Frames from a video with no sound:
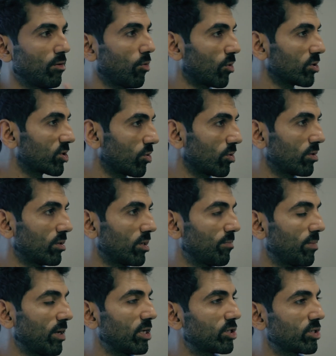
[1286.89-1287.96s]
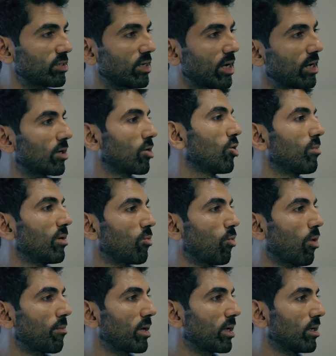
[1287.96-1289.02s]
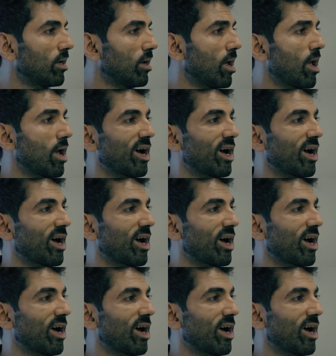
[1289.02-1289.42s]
ozone depletion and global warming.